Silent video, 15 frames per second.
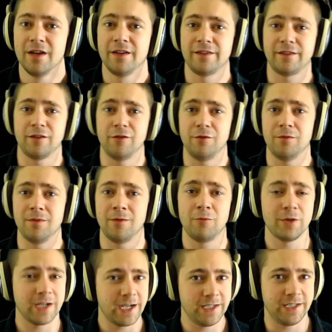So
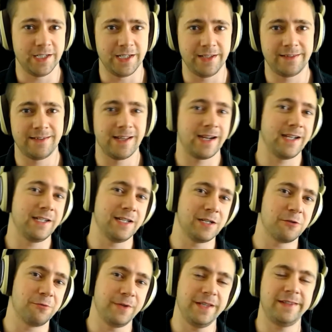what I did is that I
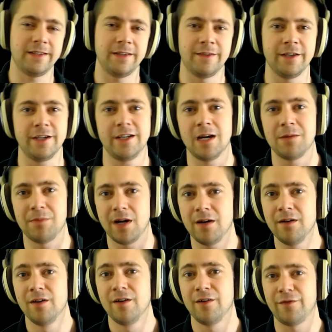decreased the
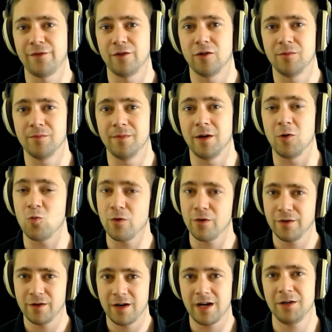gamma from
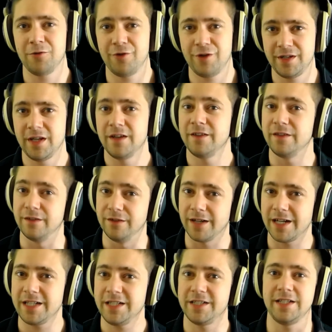100 to
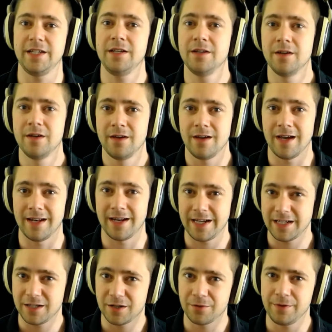90, and I
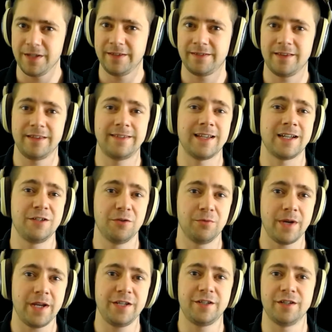increased the
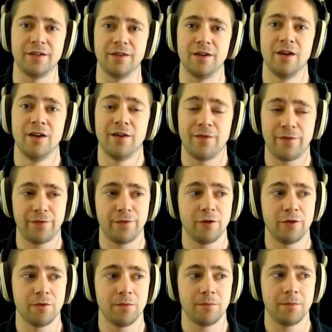saturation
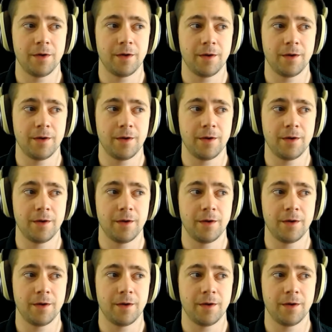from